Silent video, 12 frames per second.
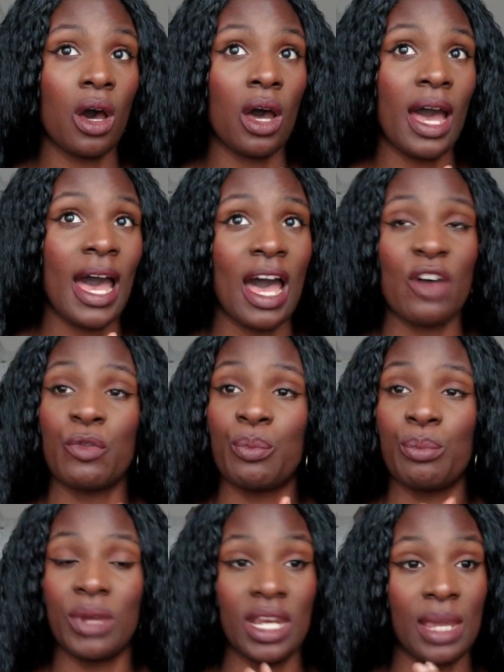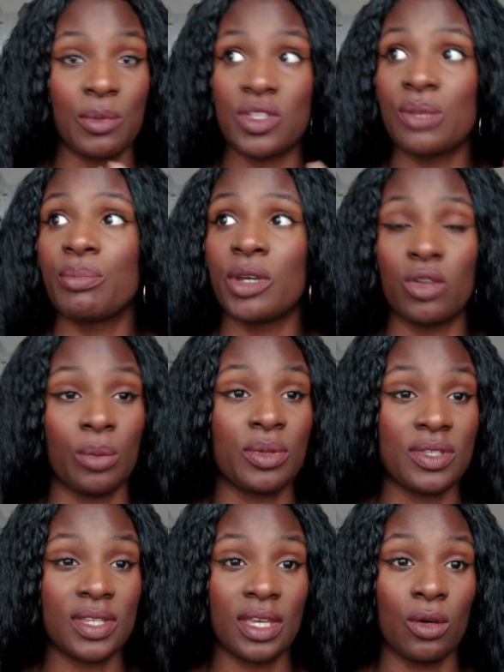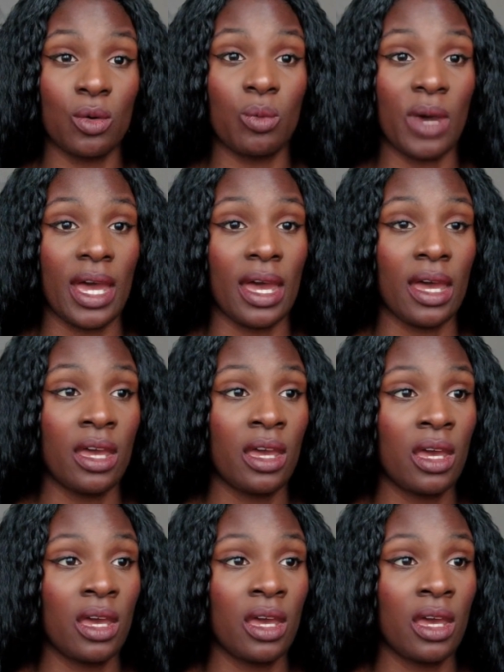have been able to build up a skill where